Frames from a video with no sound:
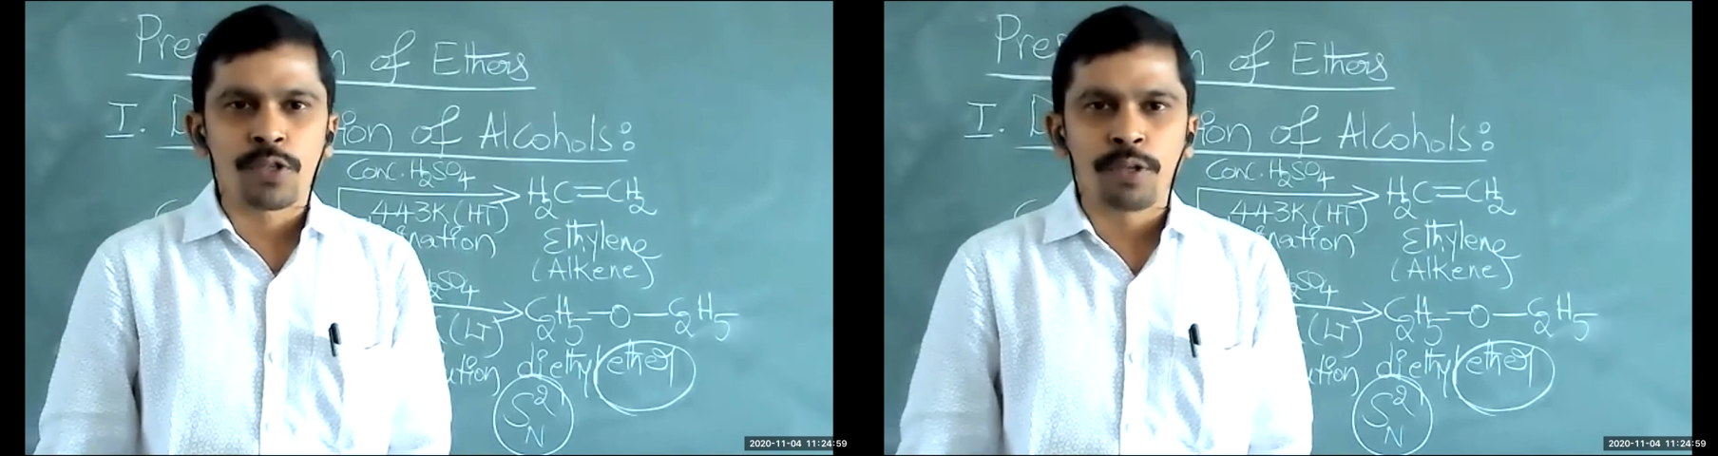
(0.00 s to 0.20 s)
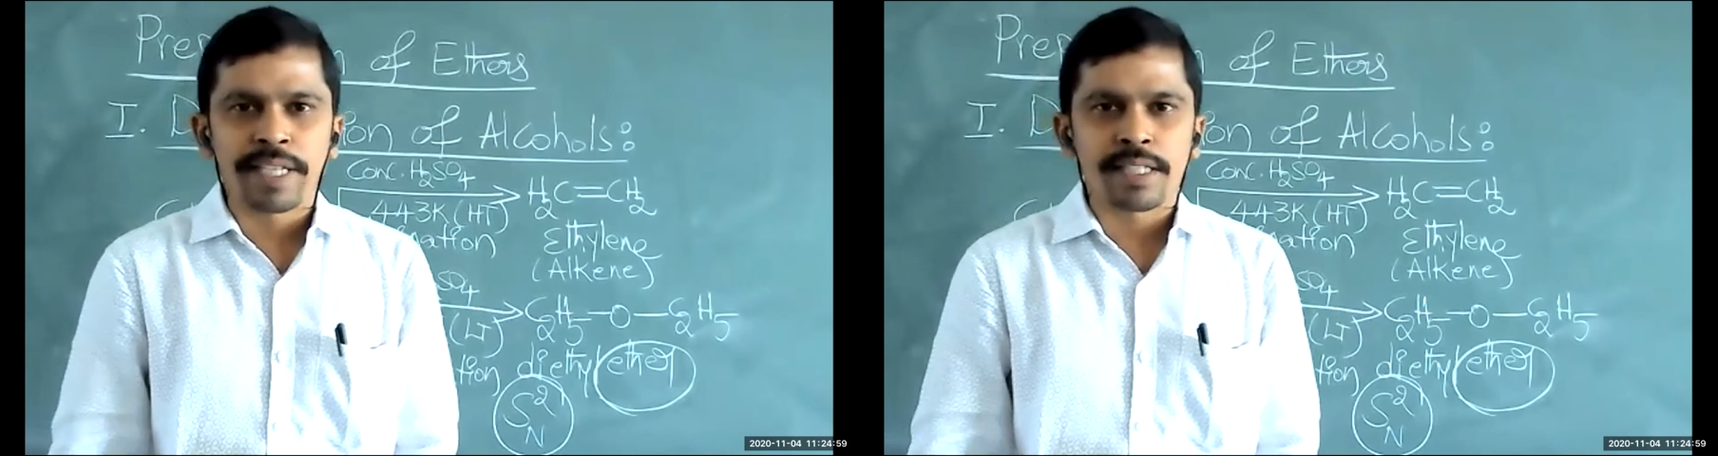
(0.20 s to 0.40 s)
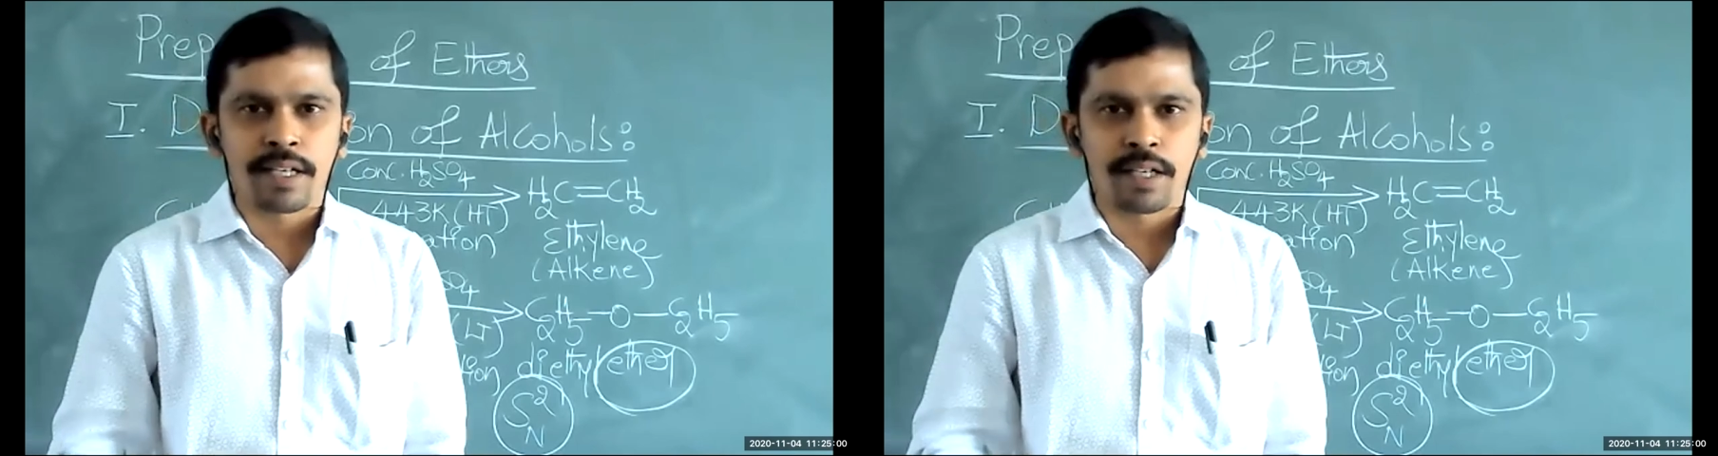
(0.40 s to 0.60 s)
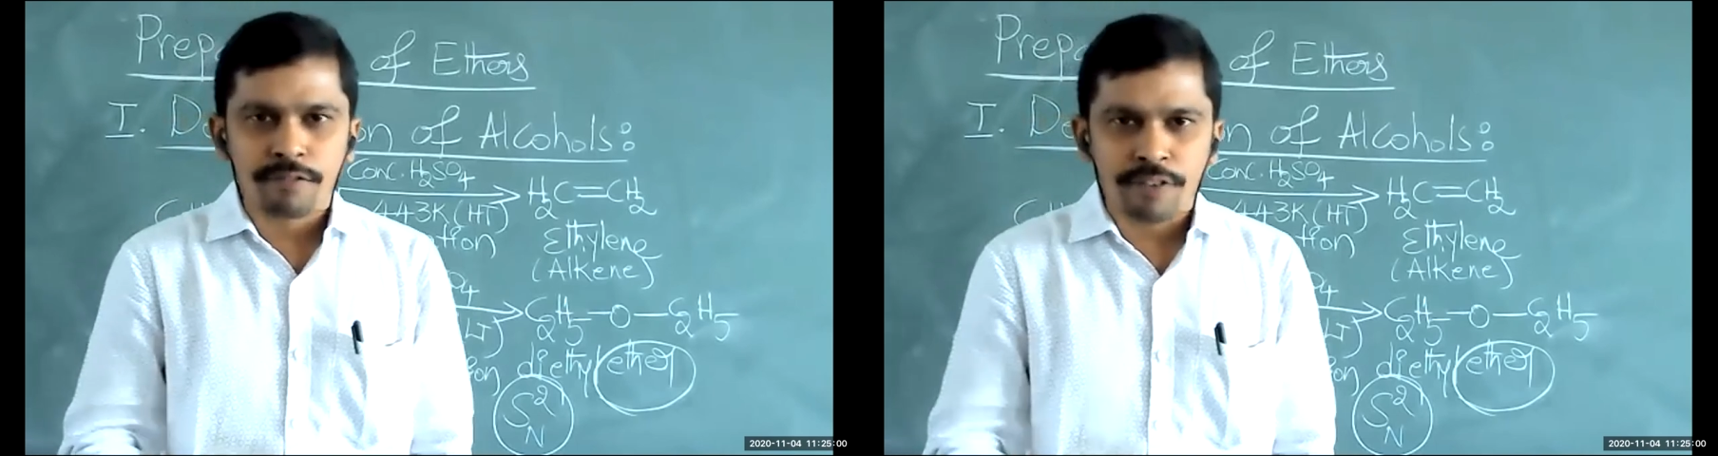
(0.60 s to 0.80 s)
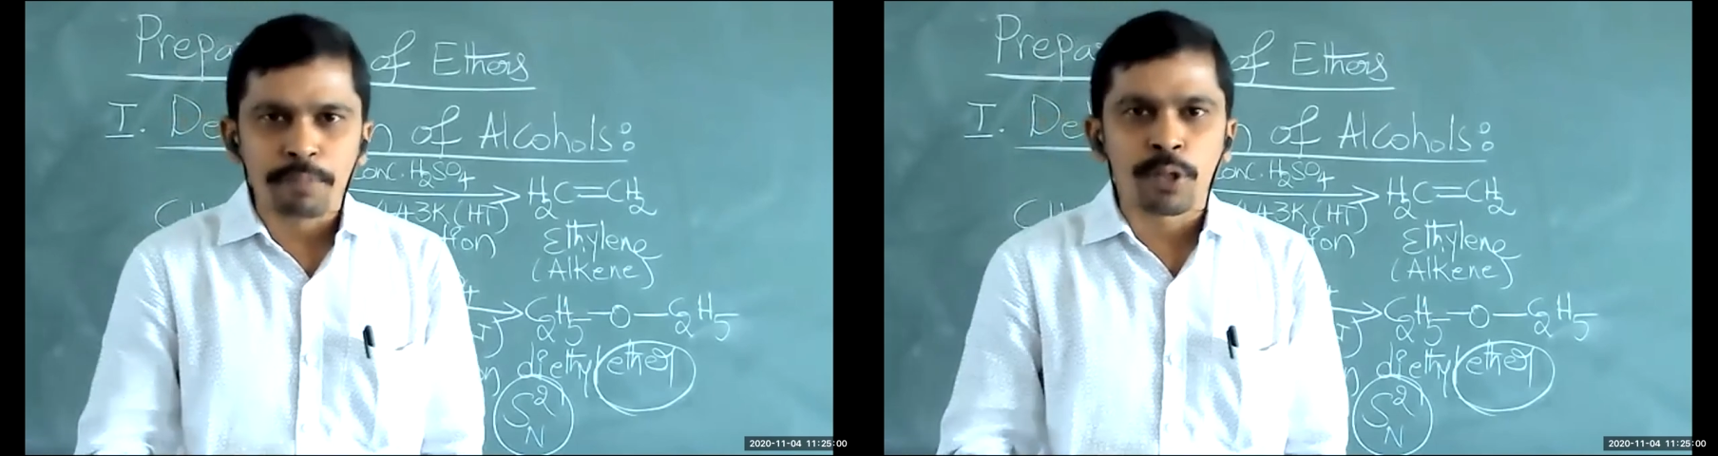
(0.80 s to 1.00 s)
Soon means uh,
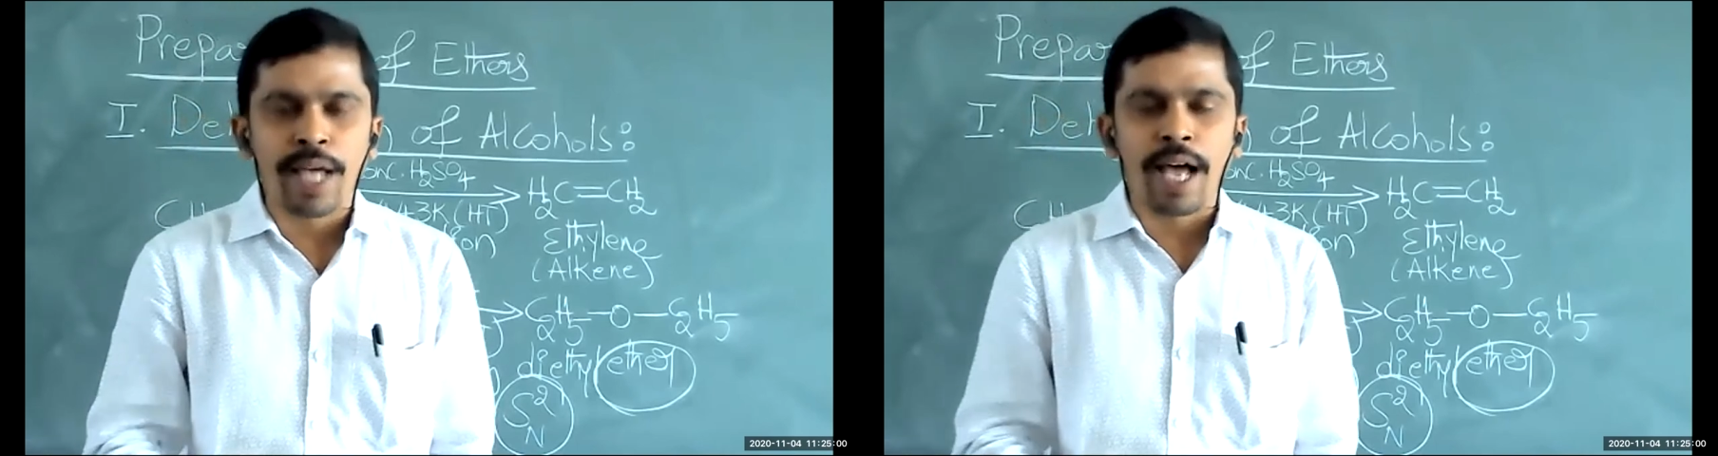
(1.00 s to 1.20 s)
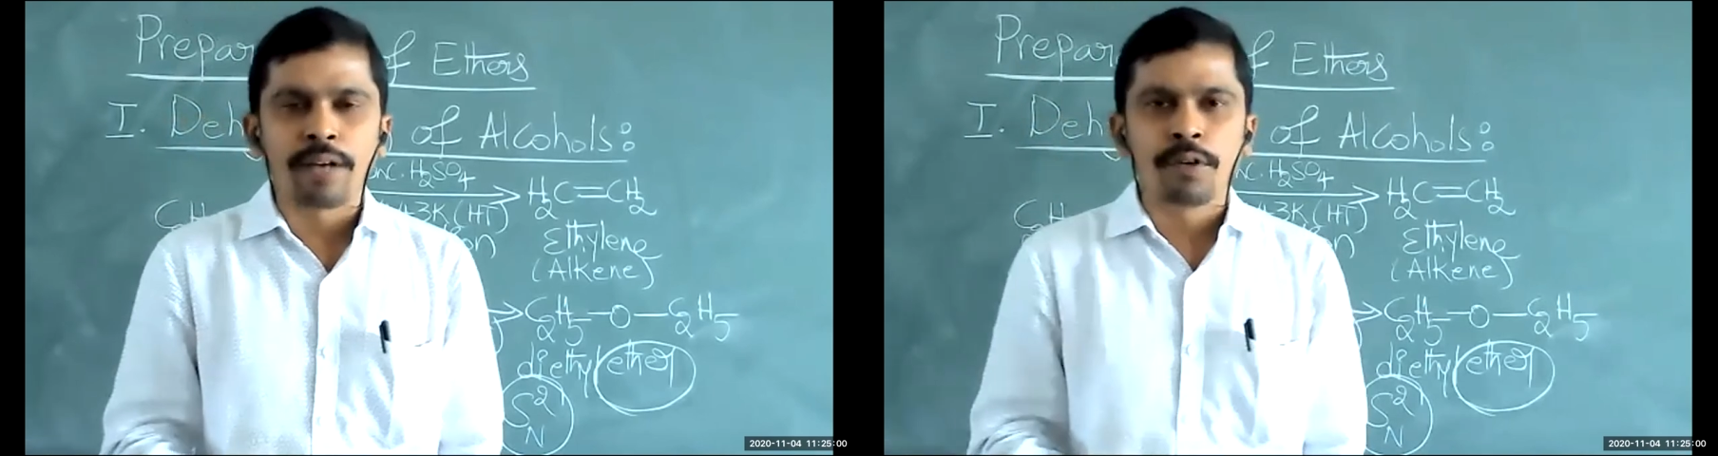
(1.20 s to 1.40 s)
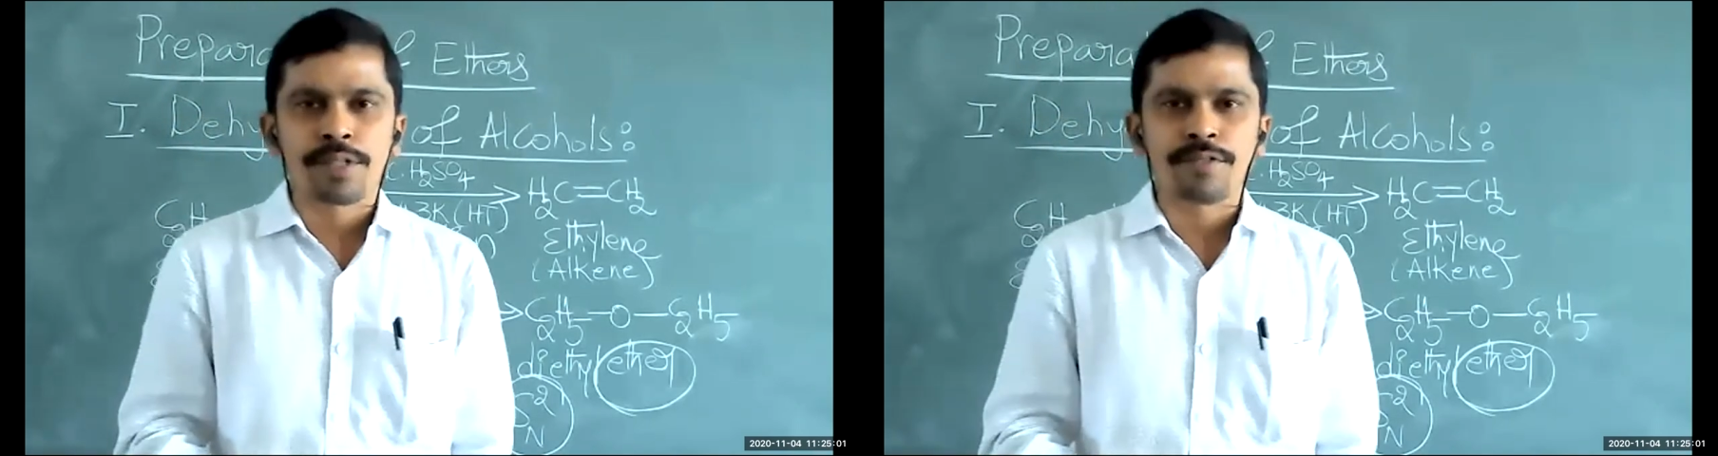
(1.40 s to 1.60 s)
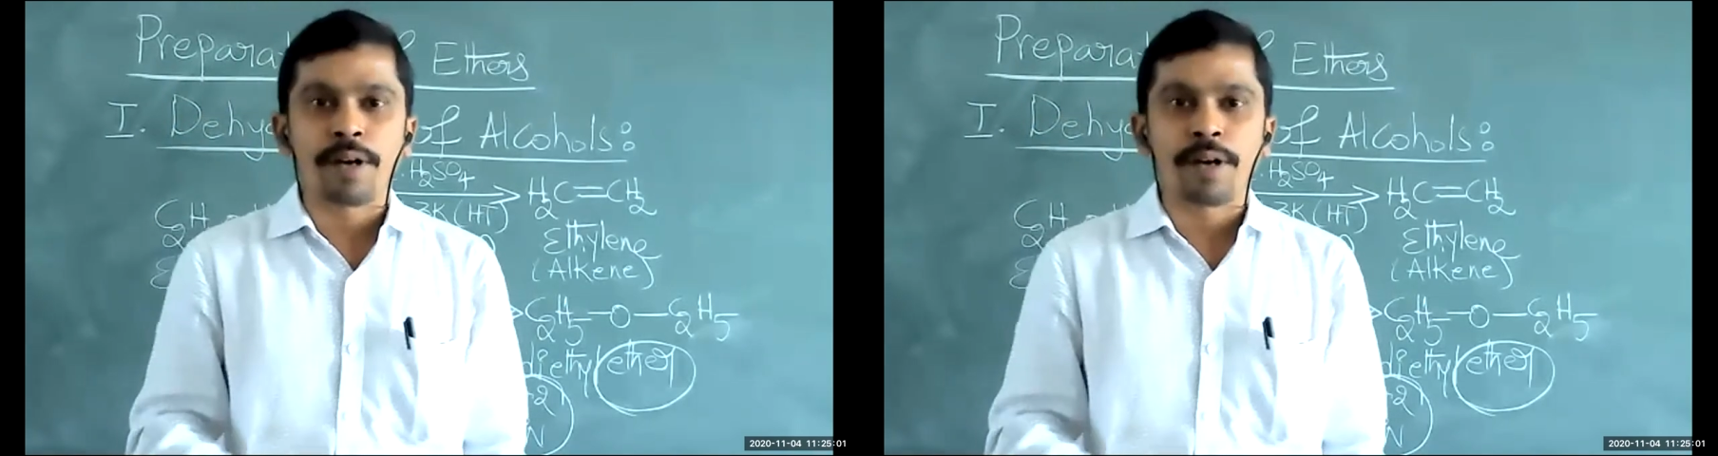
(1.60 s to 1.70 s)
from today onwards,